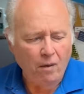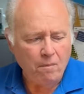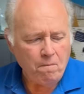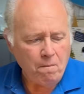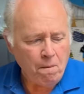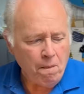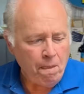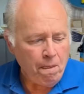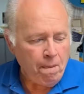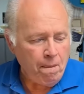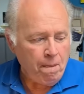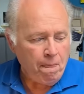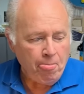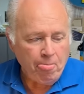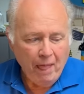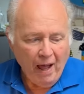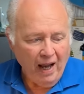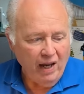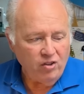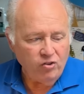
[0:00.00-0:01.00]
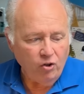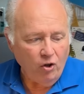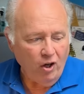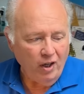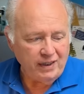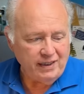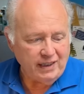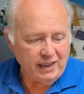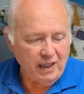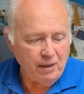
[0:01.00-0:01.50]
Silver's coming in. And it's
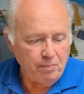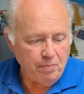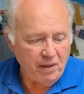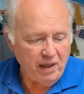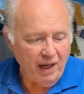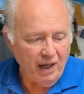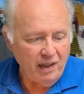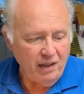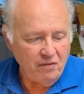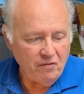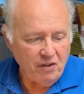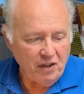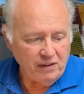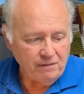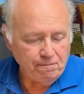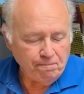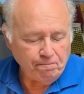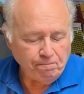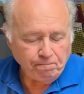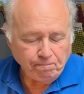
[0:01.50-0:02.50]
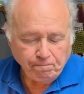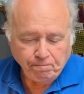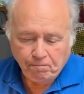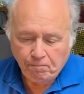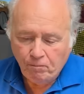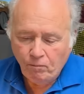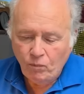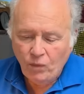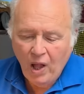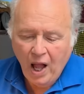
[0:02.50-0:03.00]
hard keeping any of it.
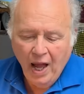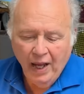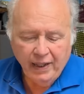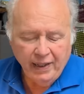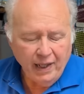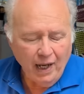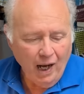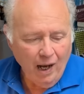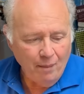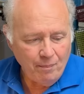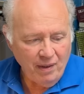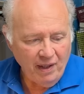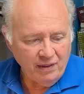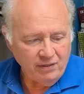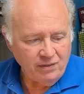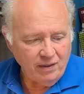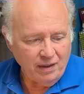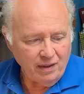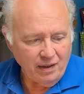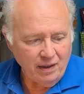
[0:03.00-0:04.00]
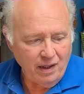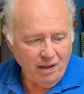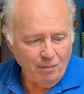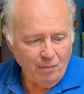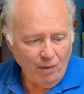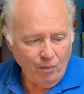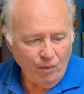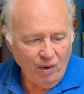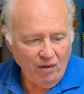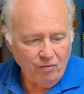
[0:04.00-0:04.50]
I had a comment that uh,
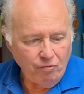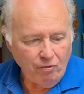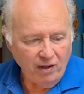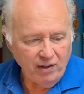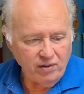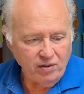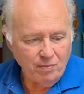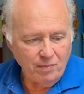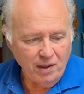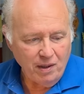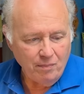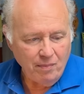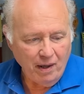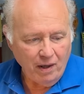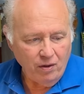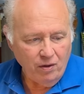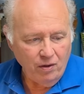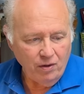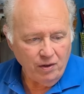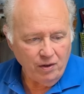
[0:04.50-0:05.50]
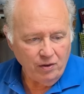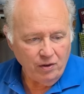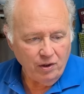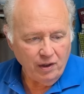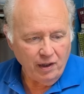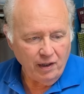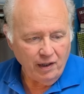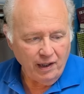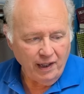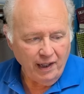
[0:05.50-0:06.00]
my wife read to me about, oh, you
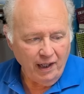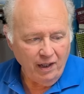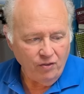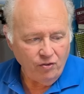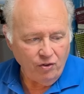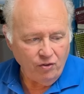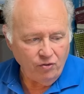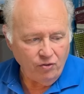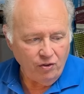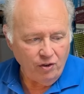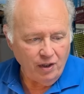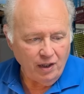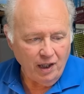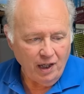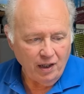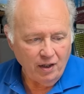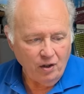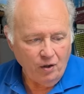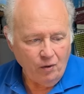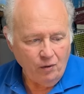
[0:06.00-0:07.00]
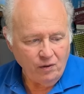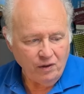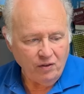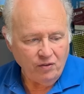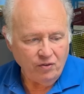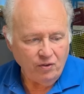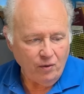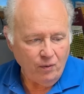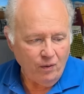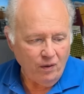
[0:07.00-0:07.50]
look in the case, I see you got gold, it's
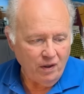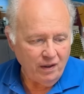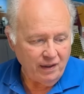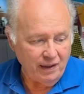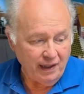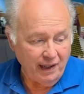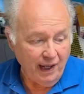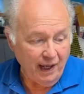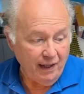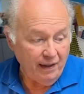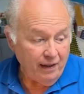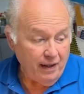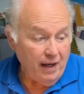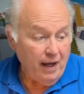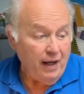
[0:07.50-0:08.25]
so hard to get.